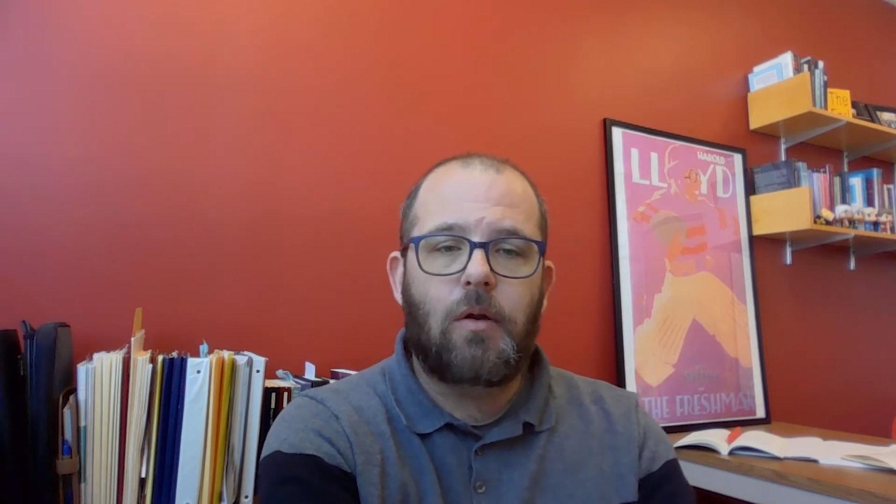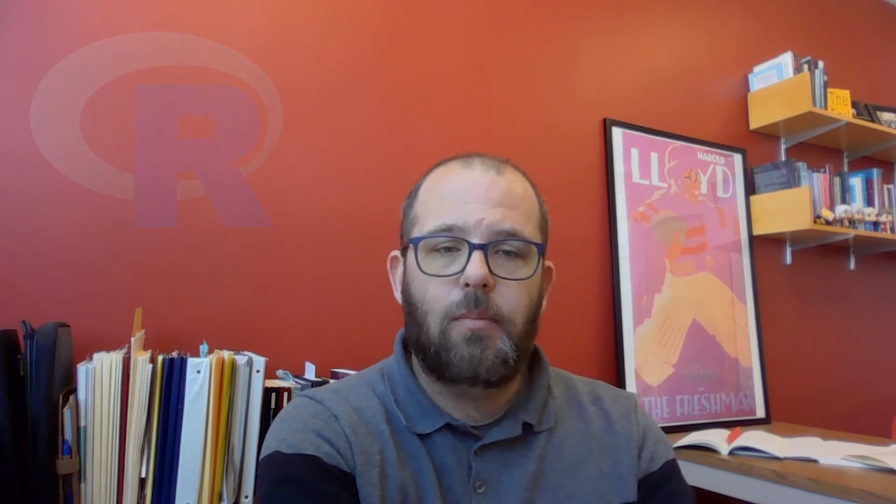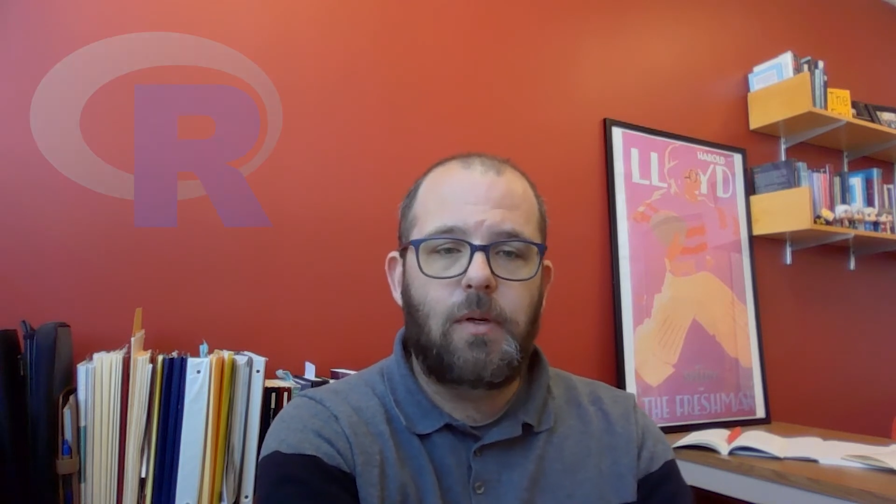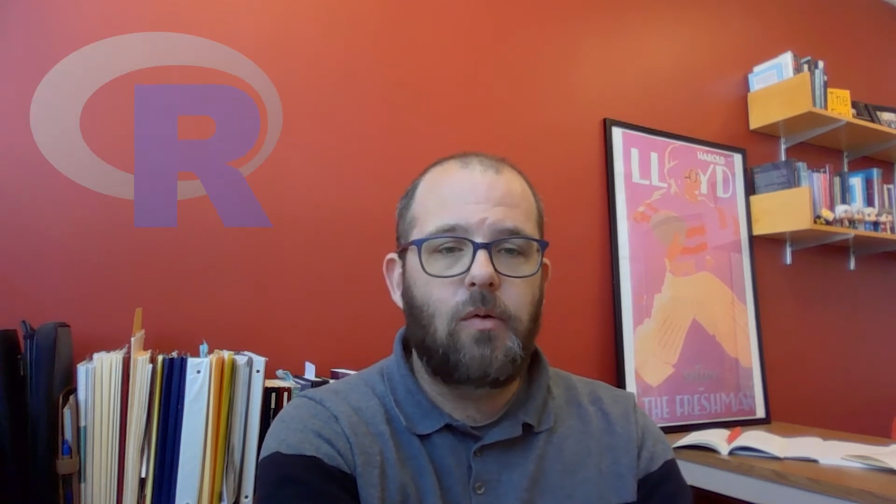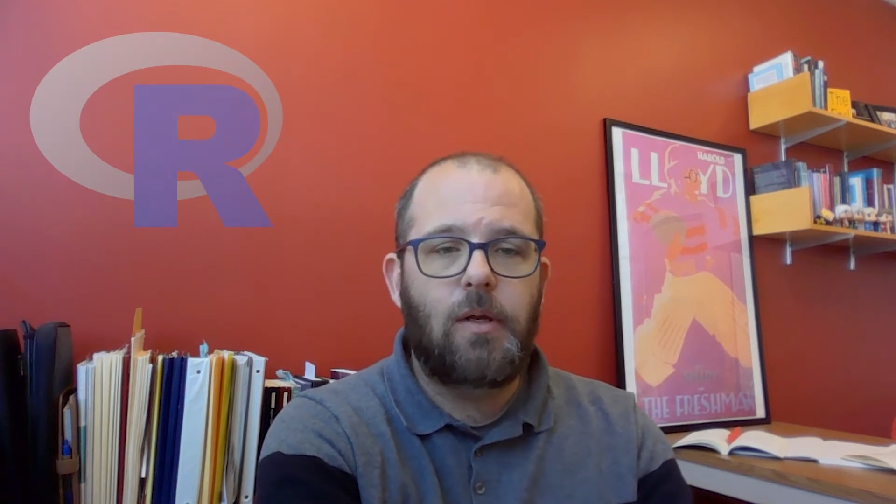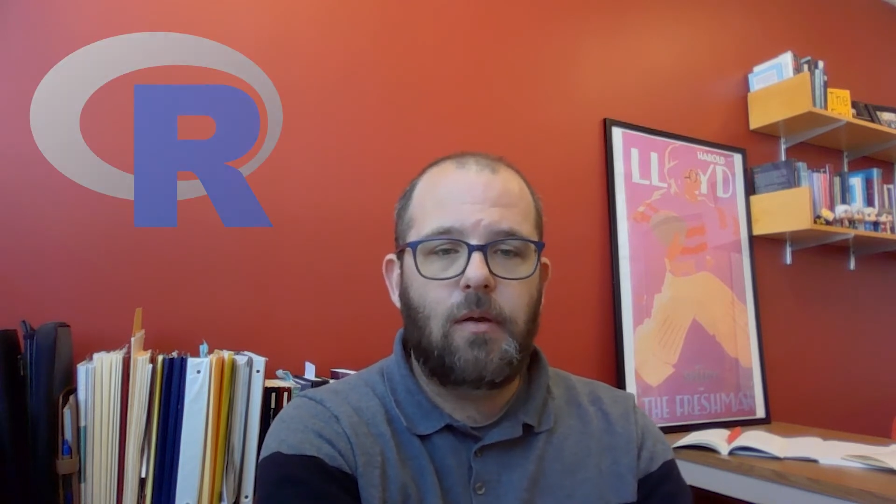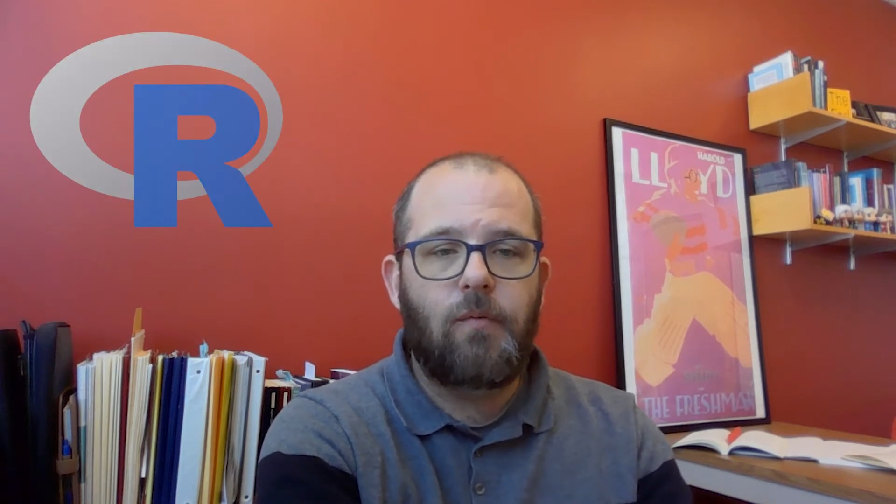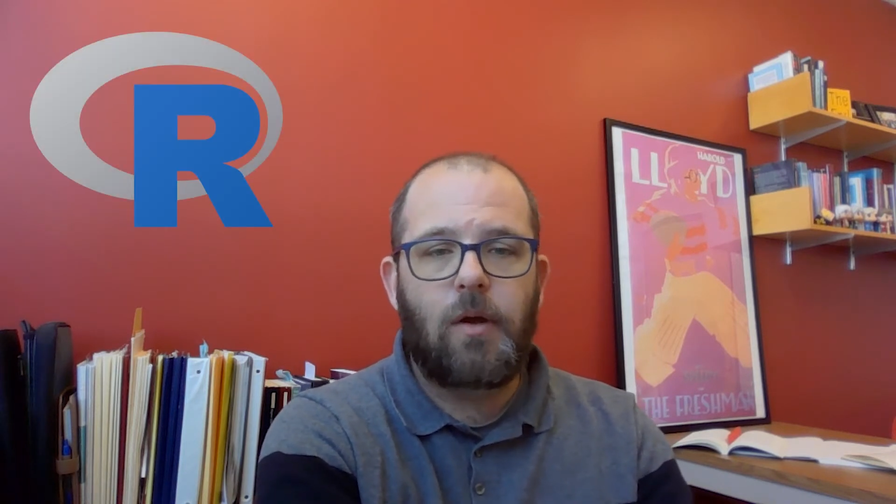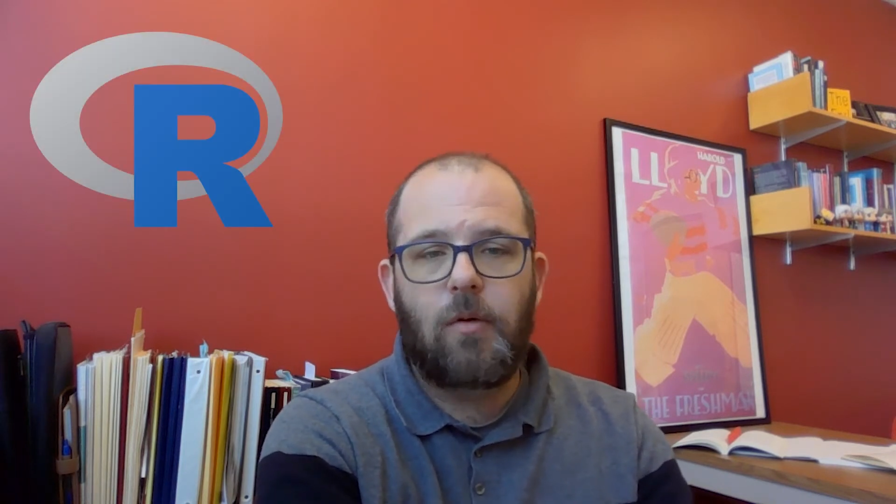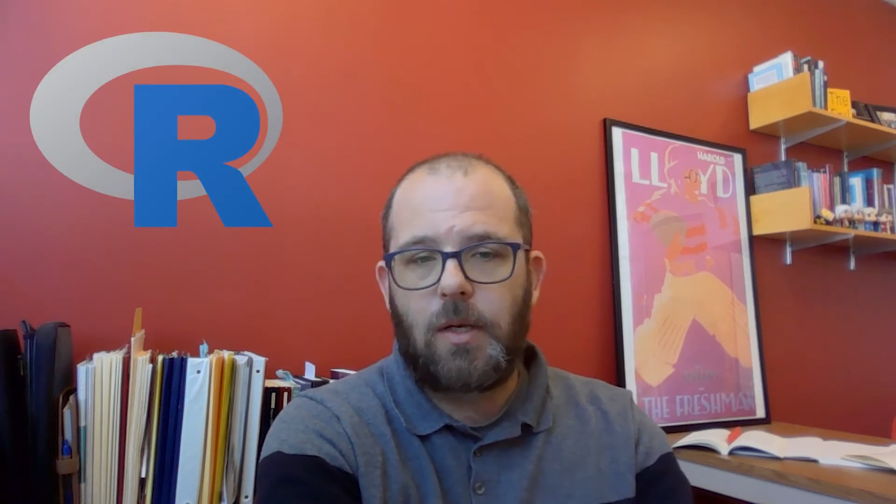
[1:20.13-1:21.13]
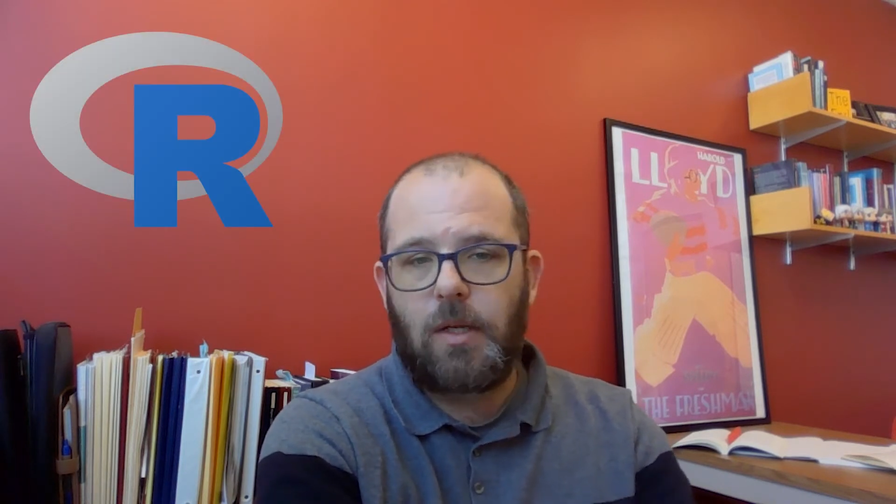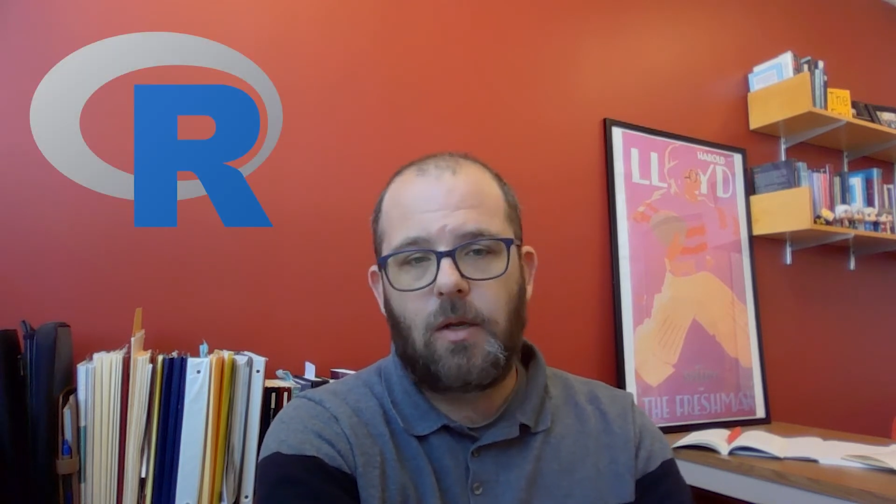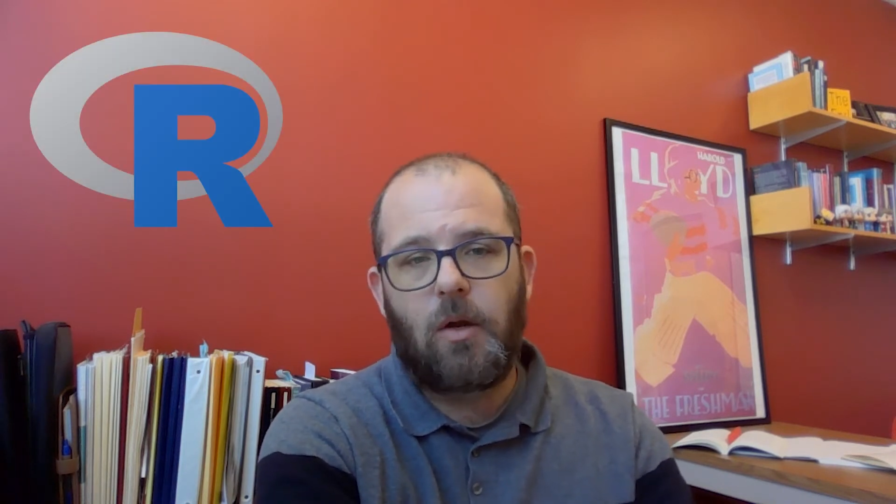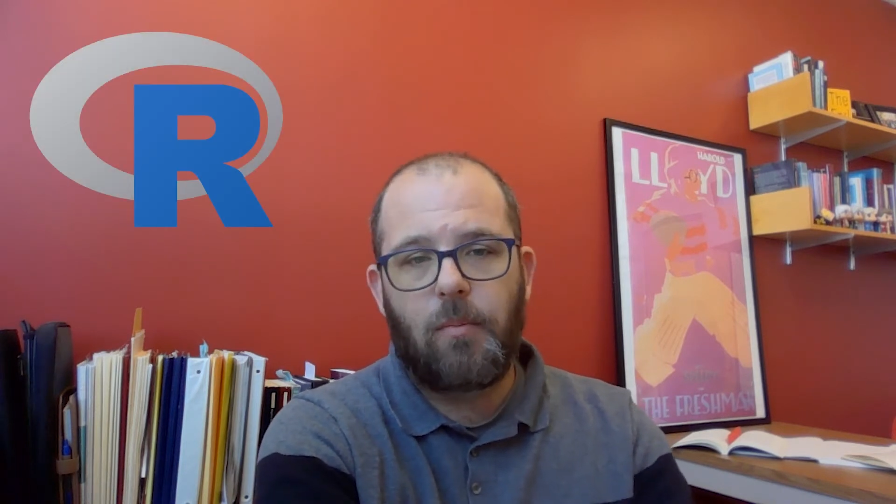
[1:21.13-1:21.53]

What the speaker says: computing environment and the